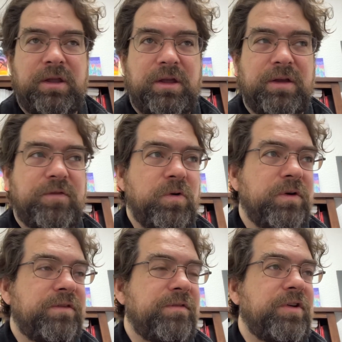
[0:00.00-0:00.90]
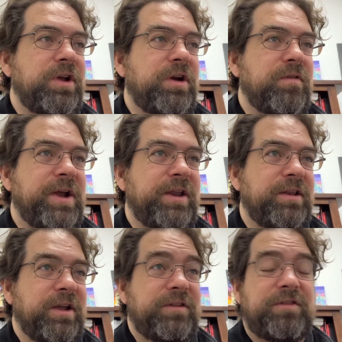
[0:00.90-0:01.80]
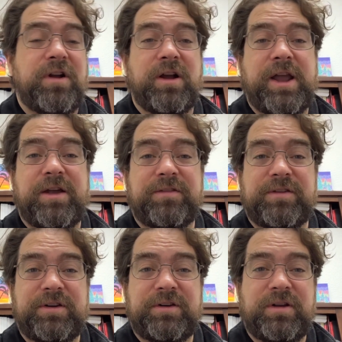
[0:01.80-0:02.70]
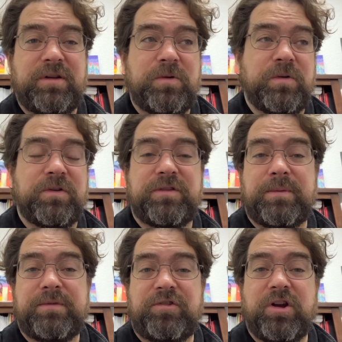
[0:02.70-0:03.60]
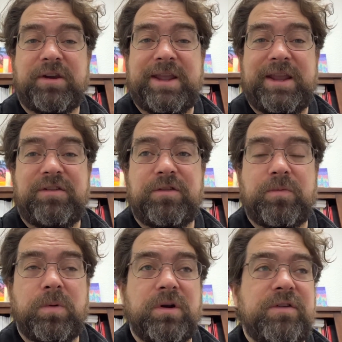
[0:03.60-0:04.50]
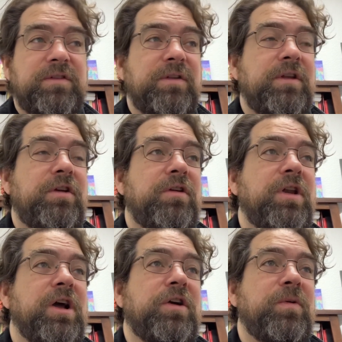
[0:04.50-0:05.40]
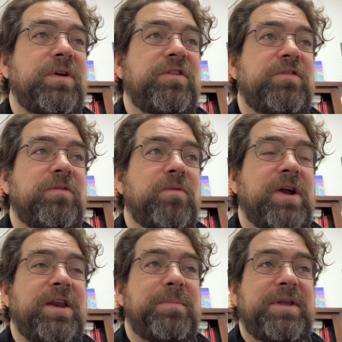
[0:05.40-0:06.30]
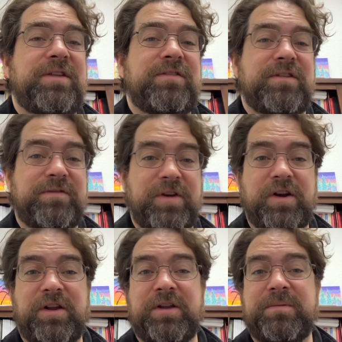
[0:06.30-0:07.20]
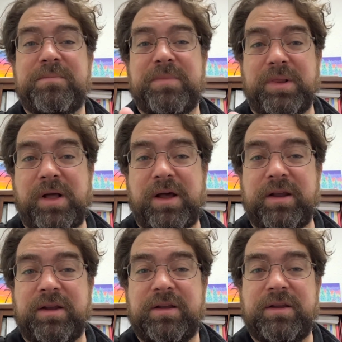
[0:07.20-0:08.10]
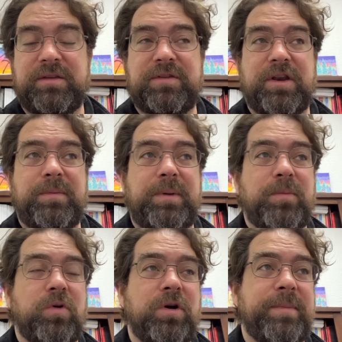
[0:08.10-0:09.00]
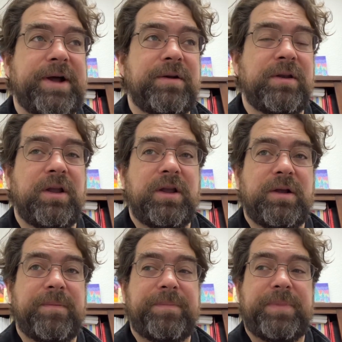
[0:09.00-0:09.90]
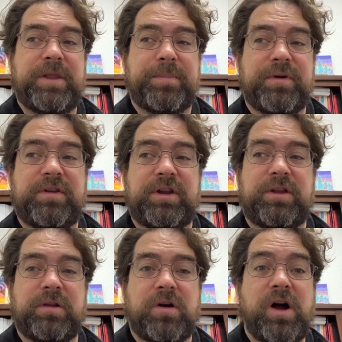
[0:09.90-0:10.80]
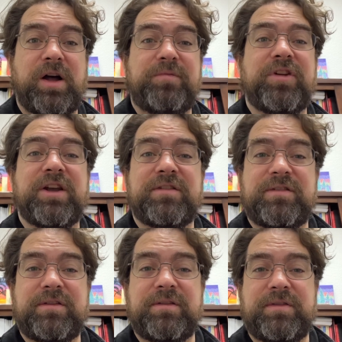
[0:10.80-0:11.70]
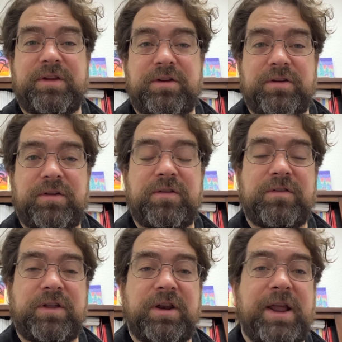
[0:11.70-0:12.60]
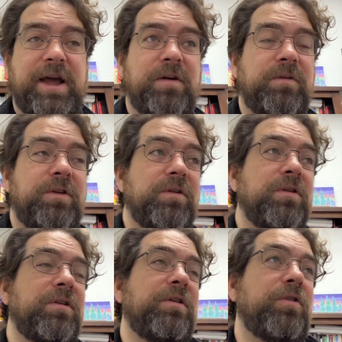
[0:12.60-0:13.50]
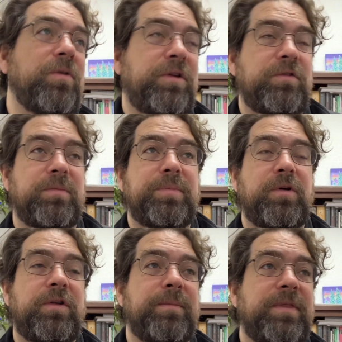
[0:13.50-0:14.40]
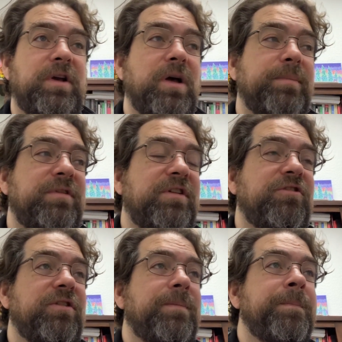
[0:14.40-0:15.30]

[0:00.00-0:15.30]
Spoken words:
of course, if you're going to write like Stockhausen or some of John Cage's works, you're not going to write a piece that's very melodic. It's going to be more about the particular objects that you're using and how you're going to employ them in the composition.